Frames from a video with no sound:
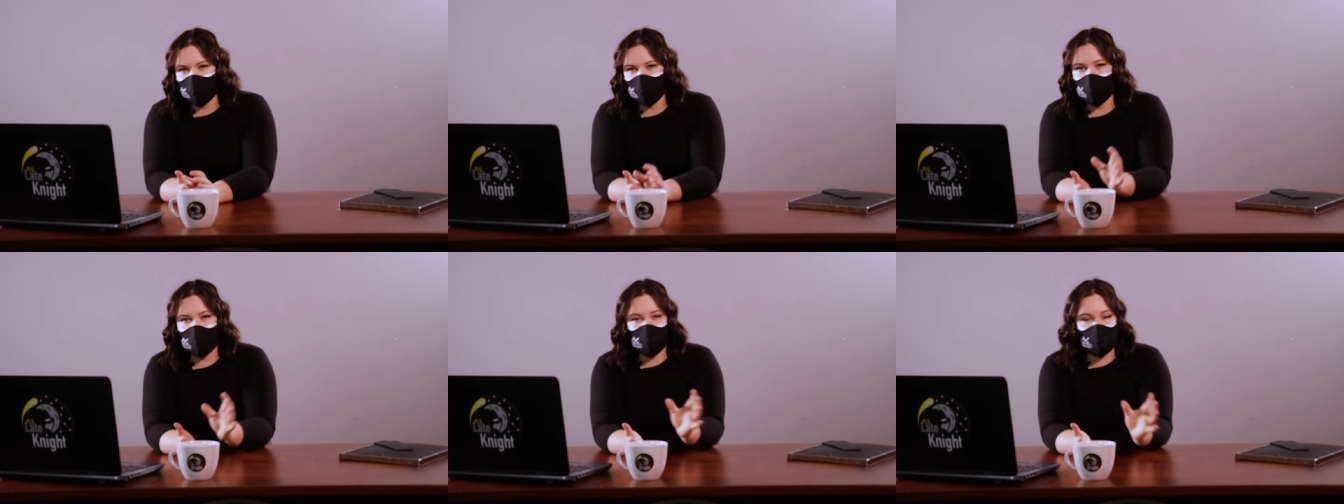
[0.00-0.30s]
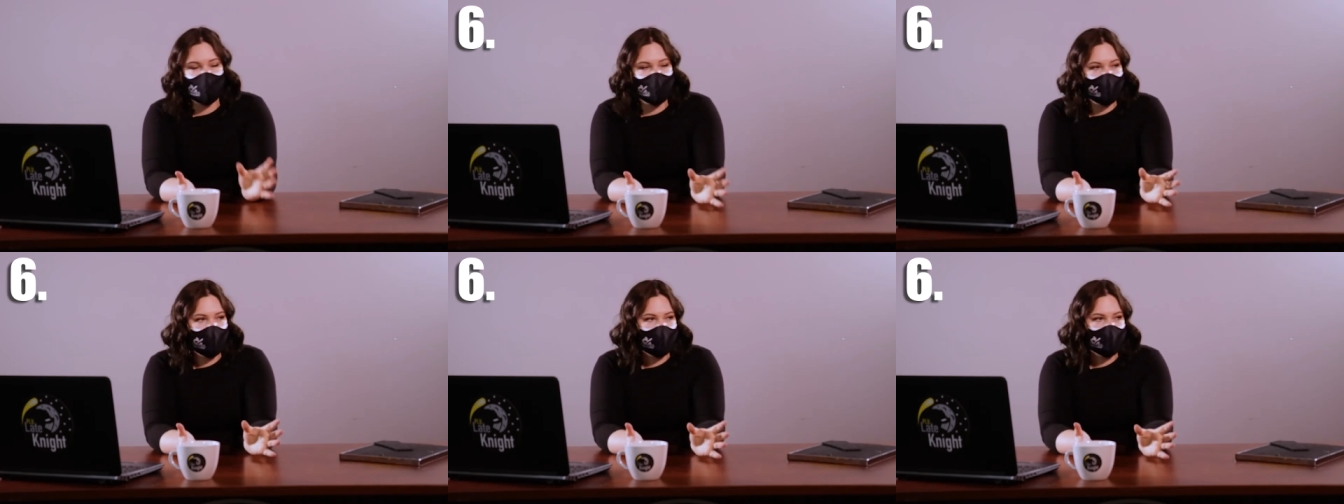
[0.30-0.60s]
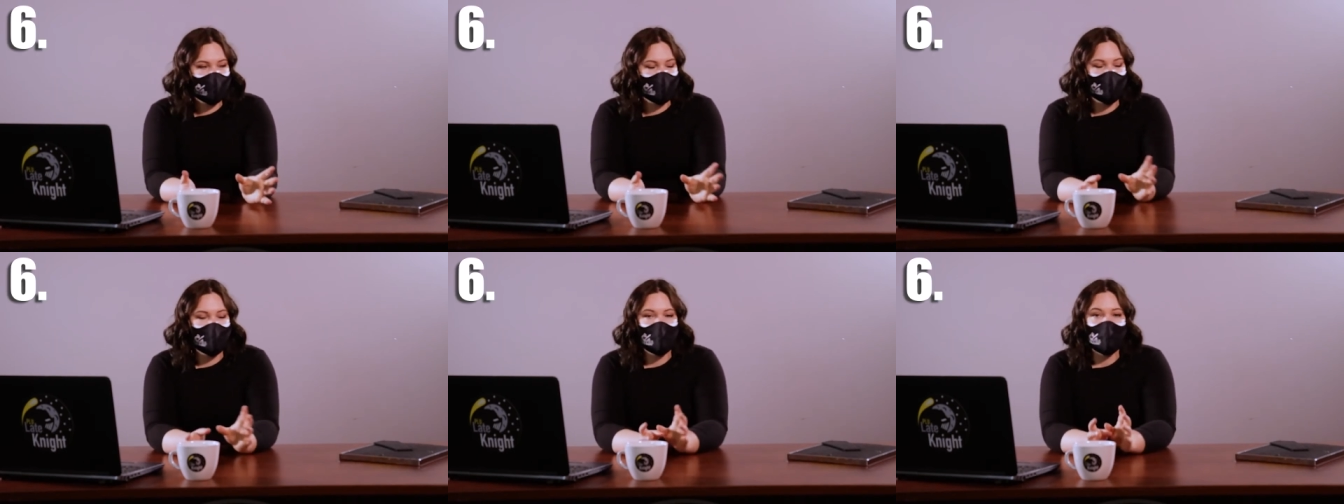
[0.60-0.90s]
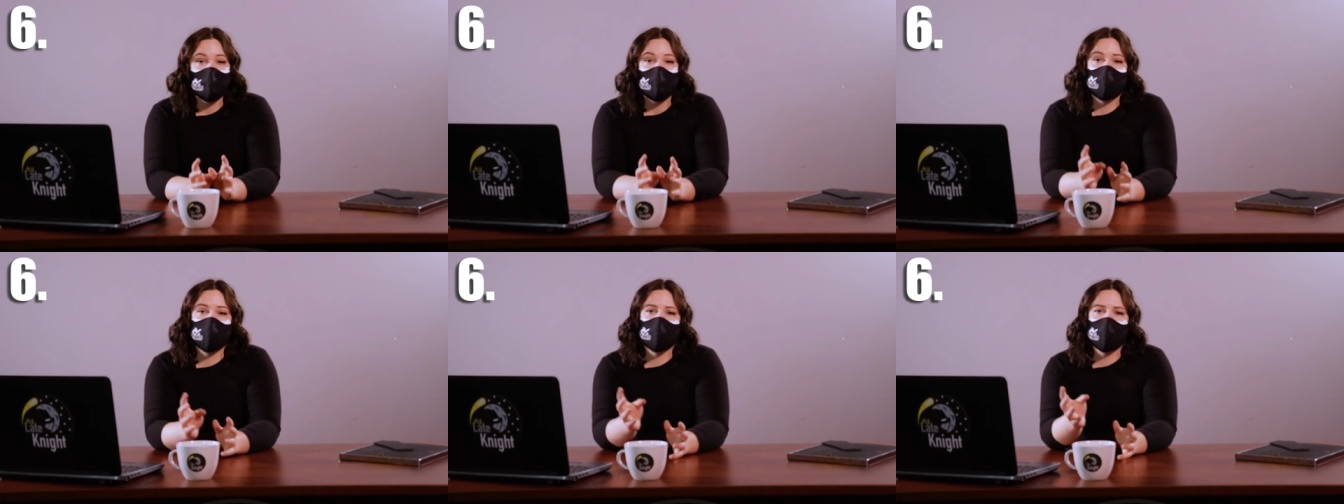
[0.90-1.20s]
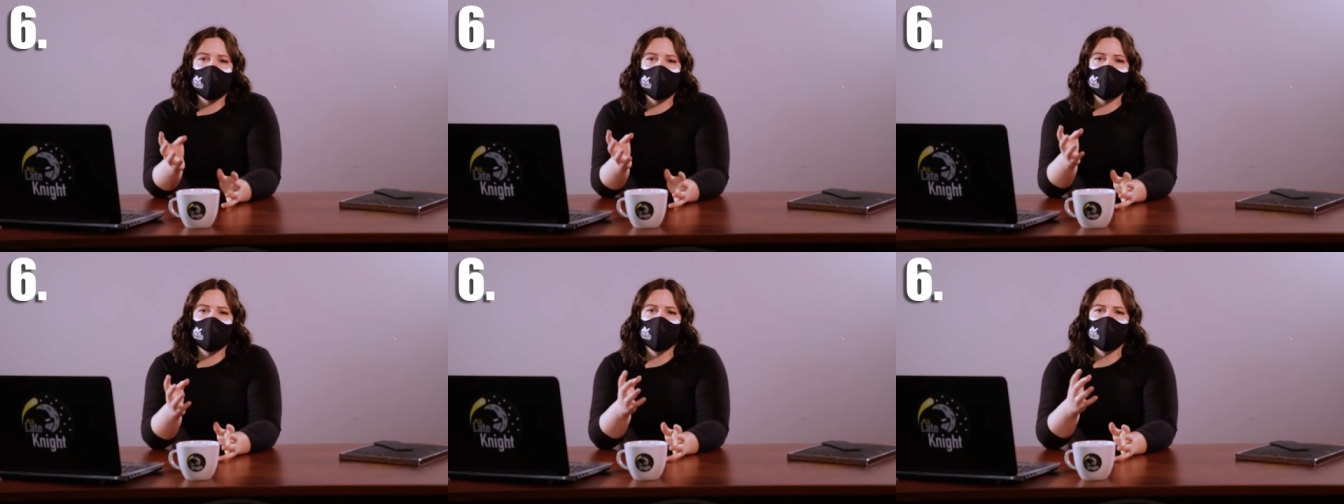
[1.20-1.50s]
Number six,
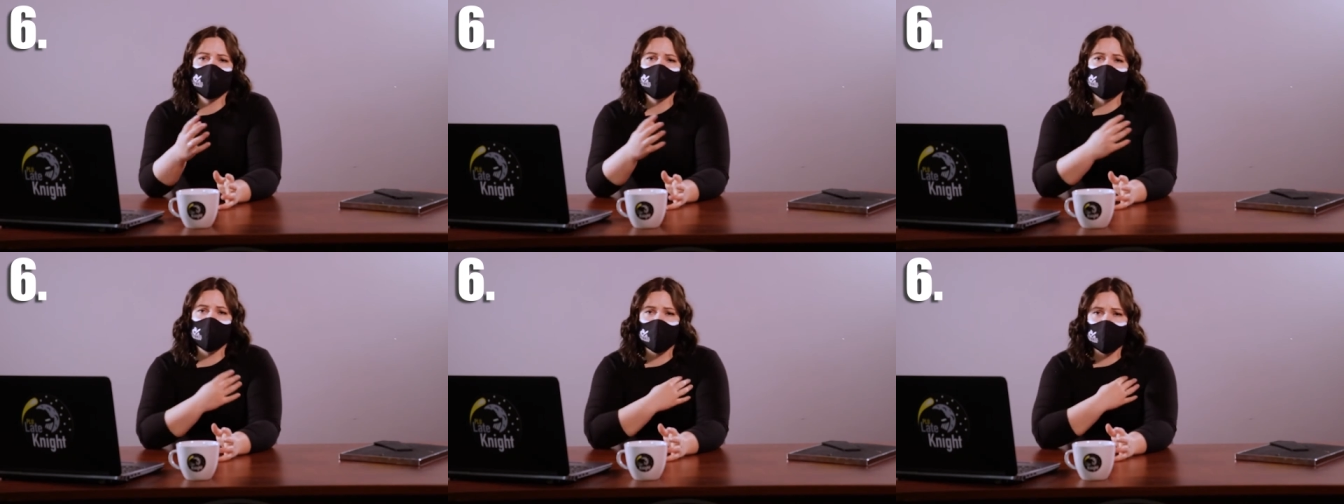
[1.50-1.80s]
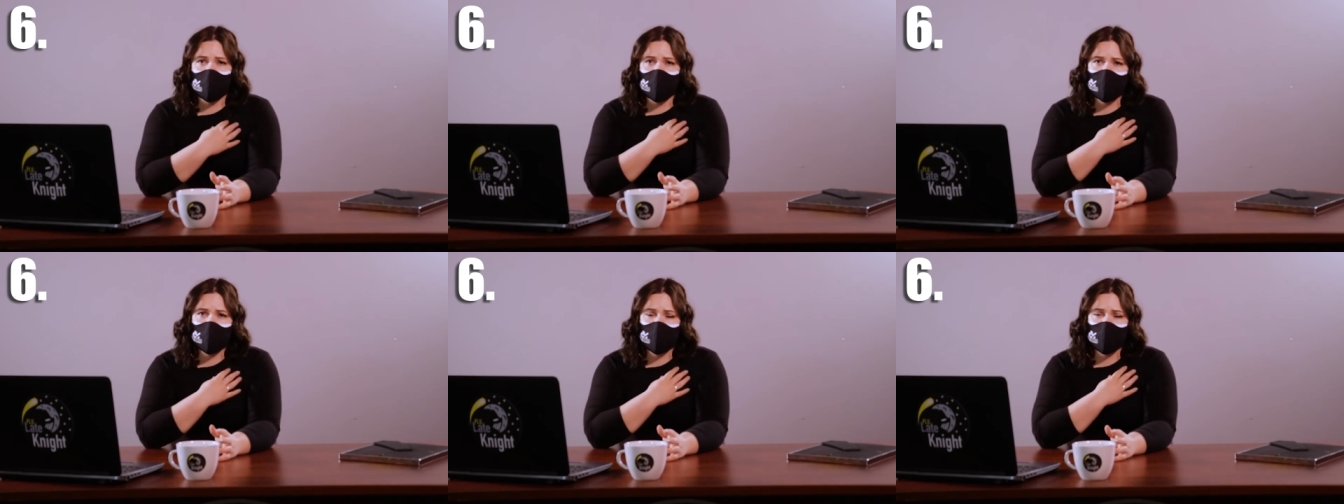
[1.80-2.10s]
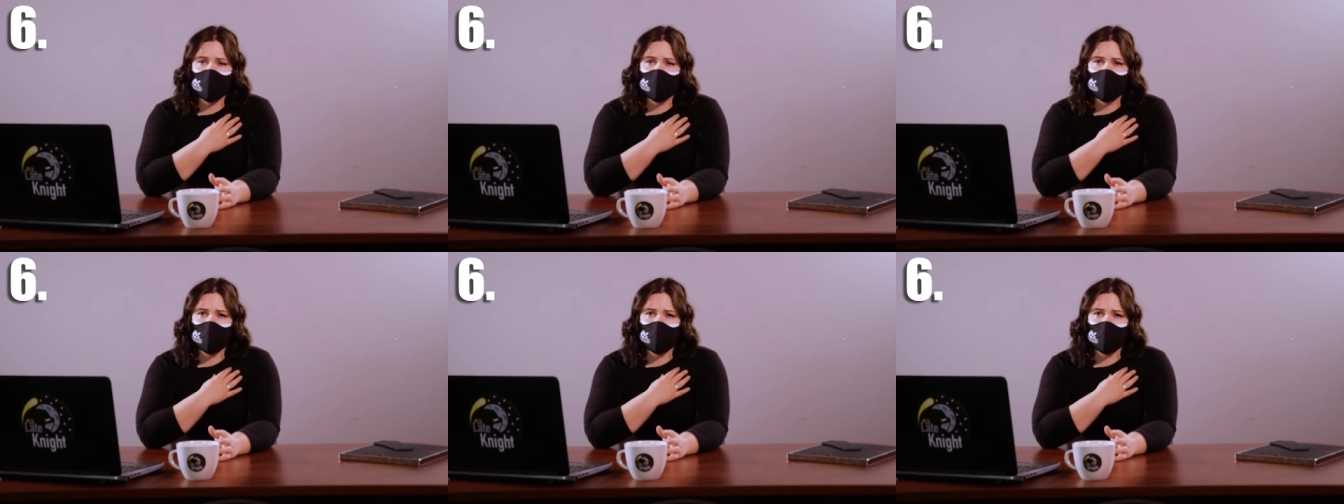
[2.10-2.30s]
say me,